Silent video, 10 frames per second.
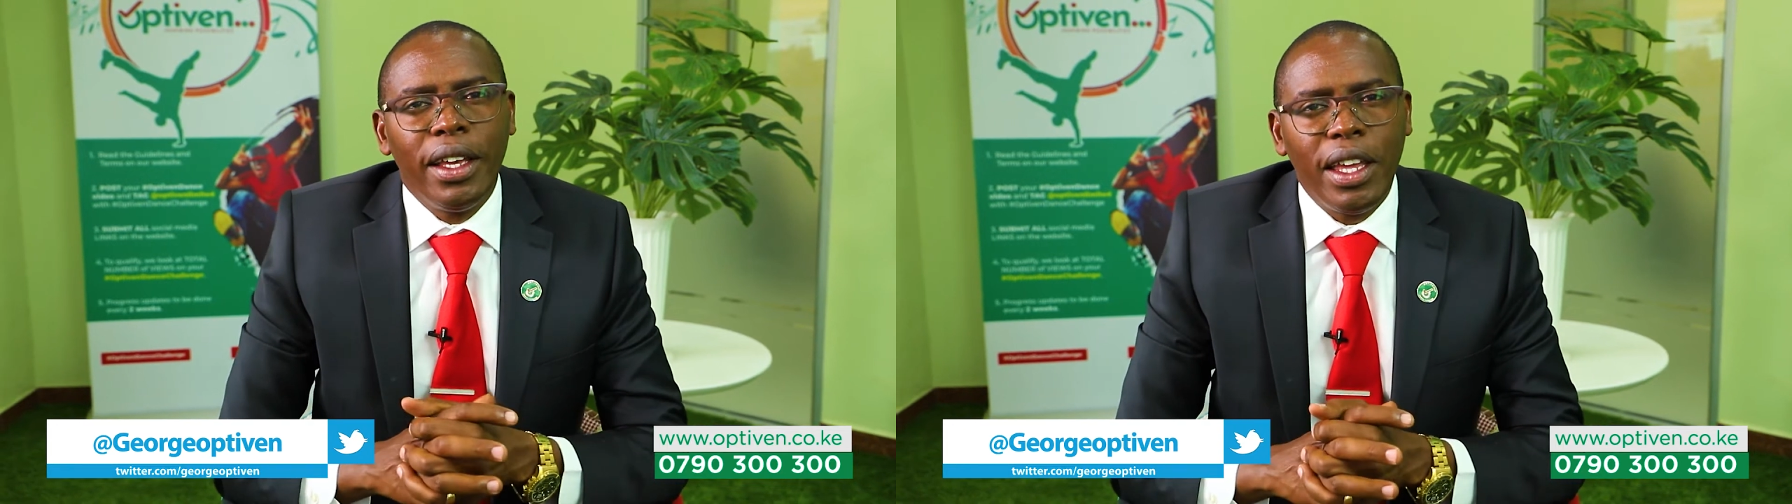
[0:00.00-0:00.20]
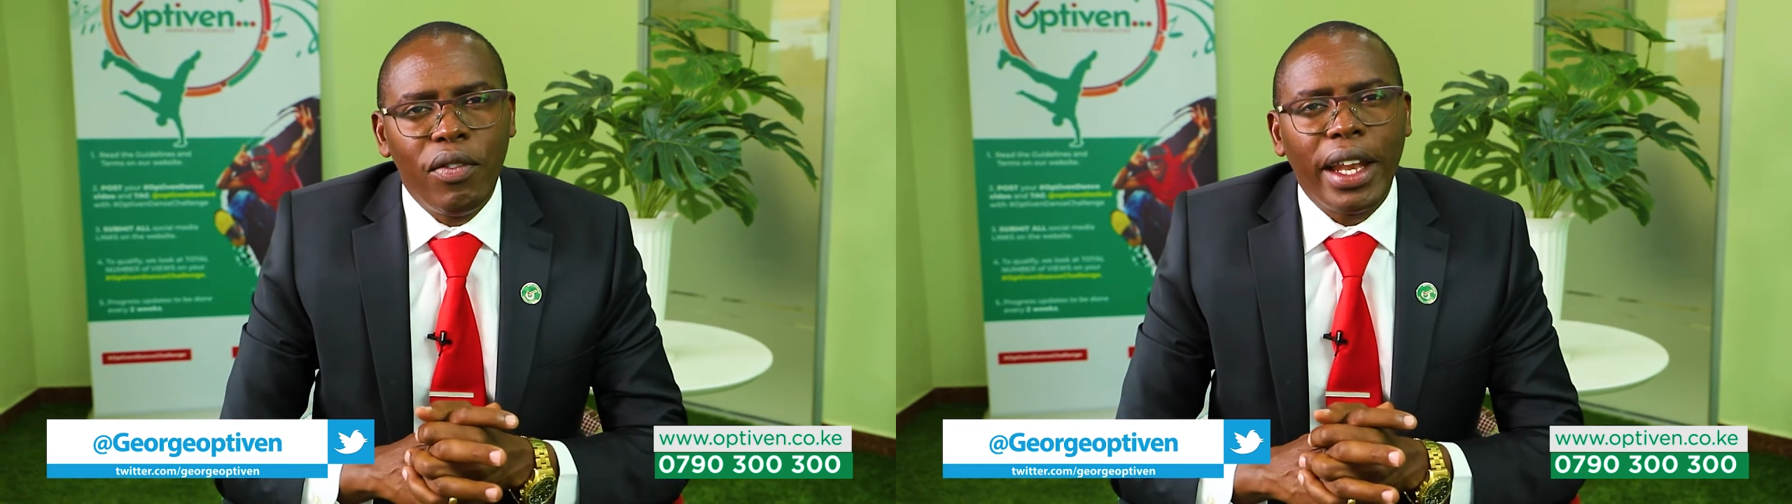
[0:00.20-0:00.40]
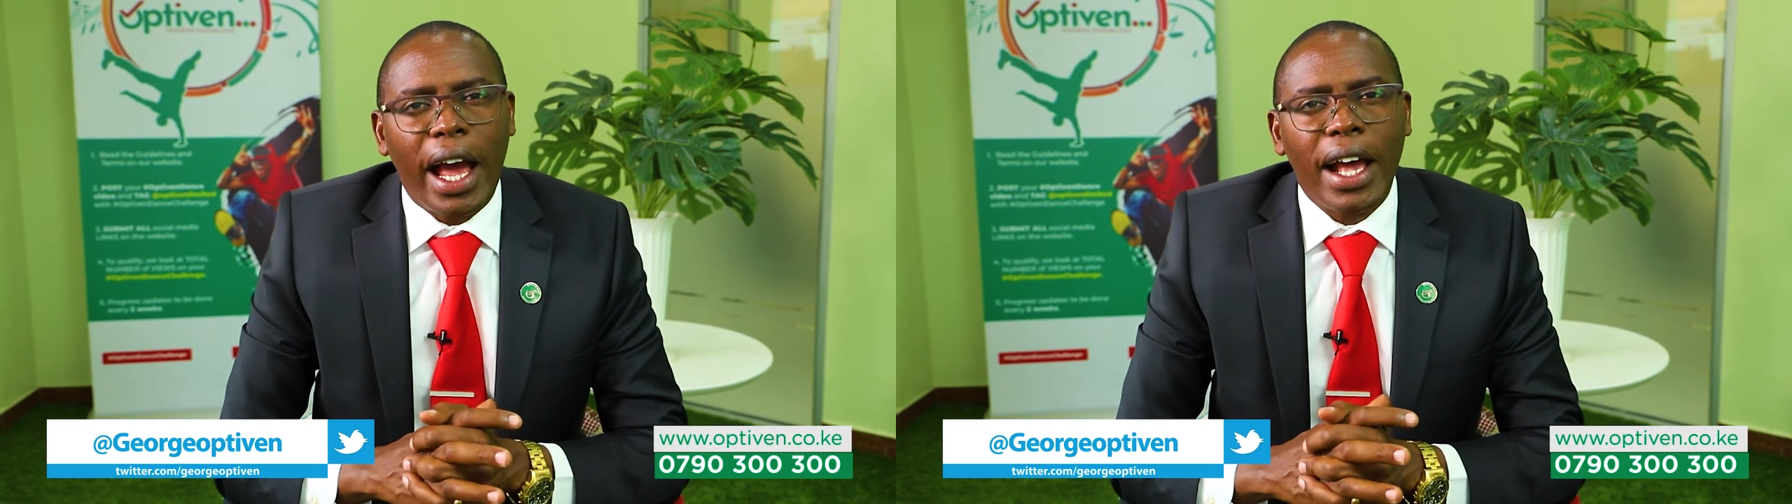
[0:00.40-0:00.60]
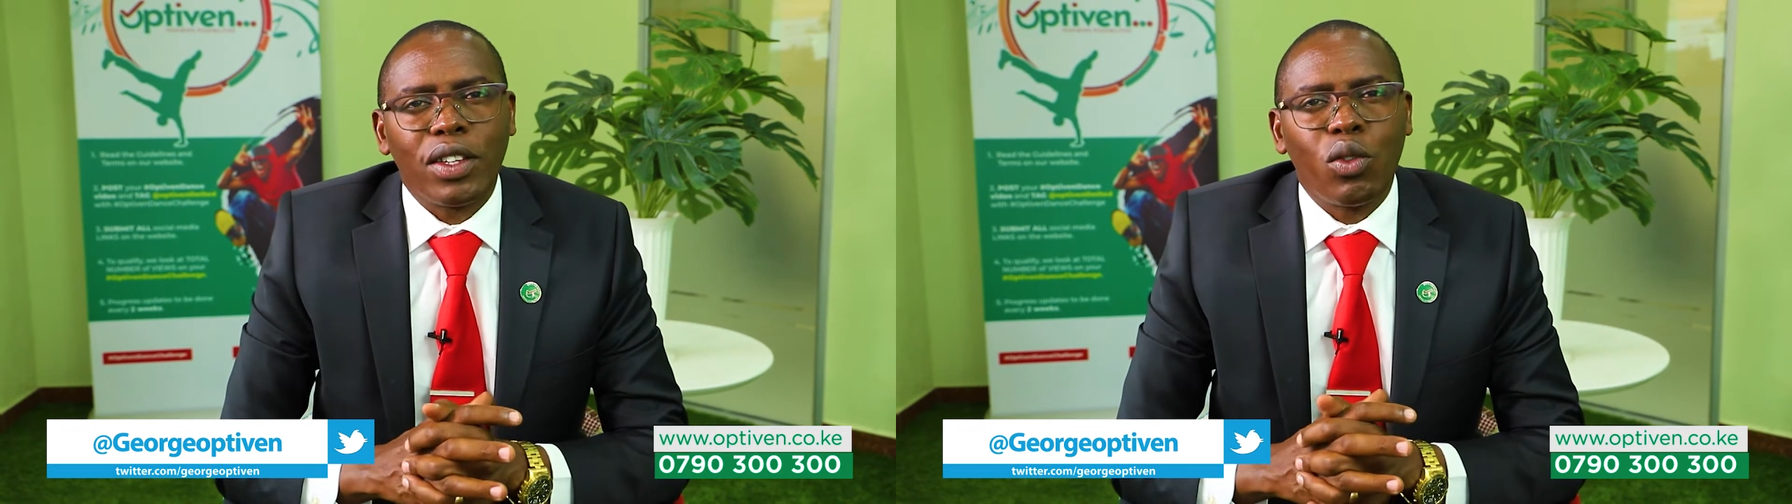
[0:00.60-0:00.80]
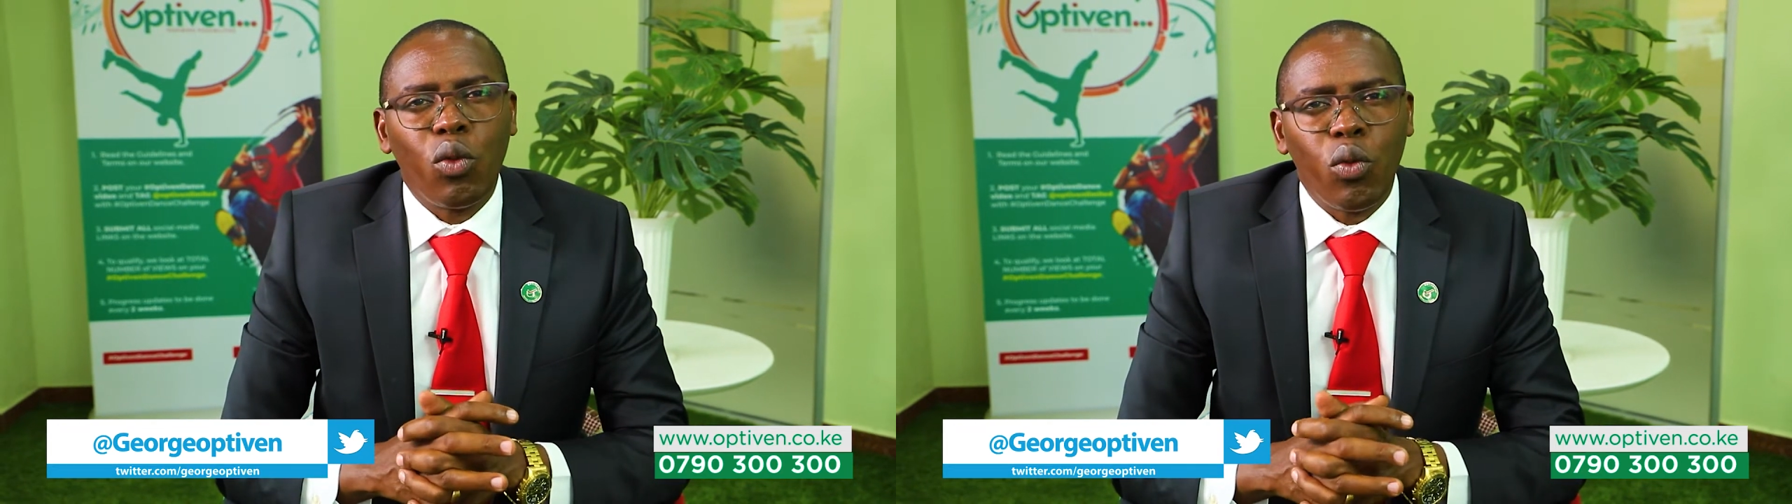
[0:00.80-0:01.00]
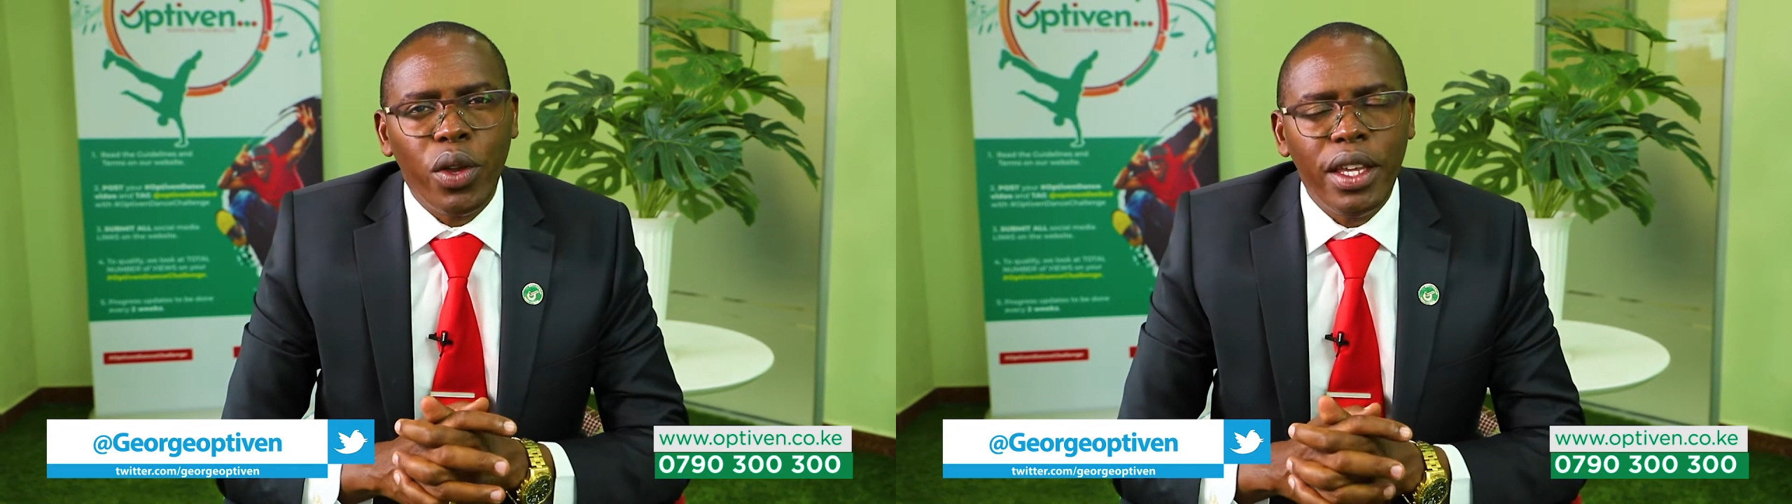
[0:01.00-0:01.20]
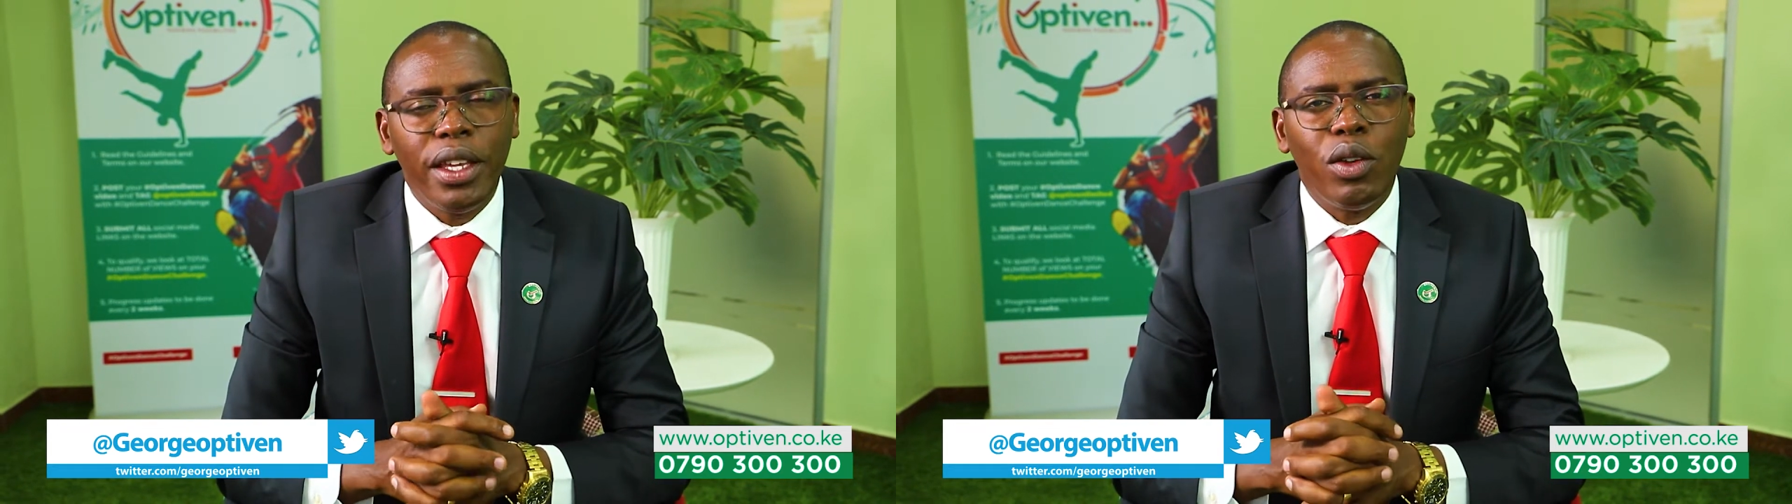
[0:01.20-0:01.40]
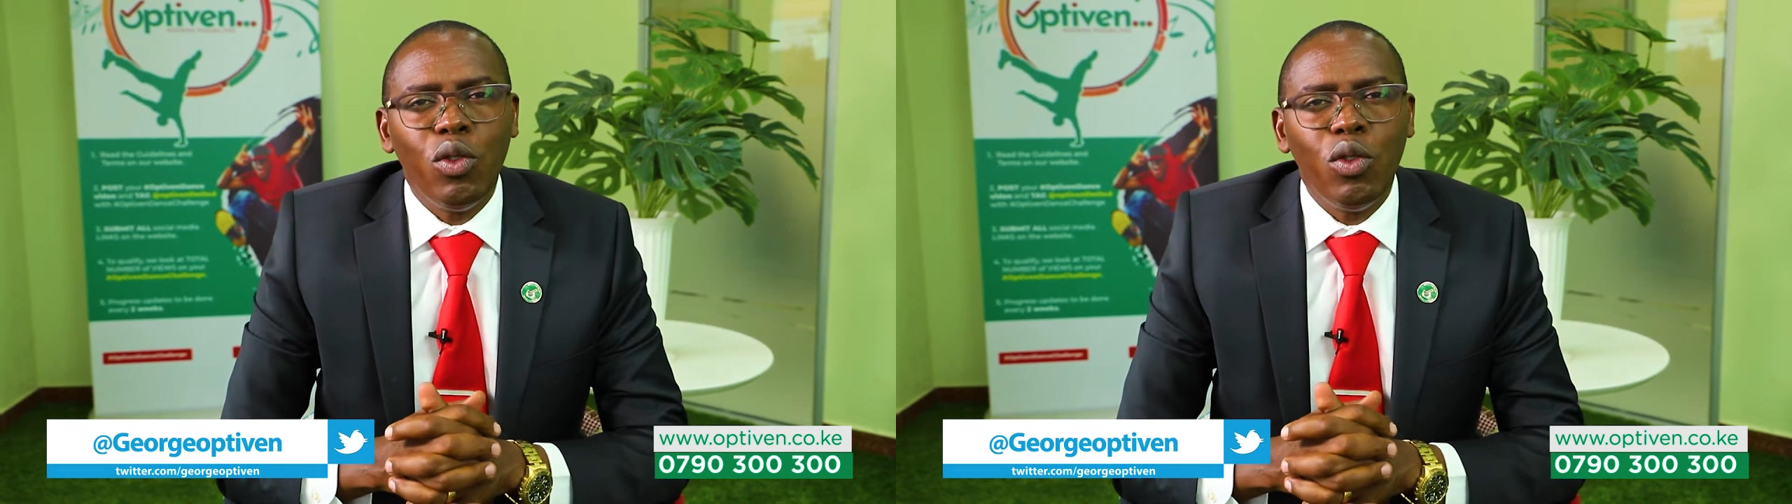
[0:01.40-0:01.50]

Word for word: even as we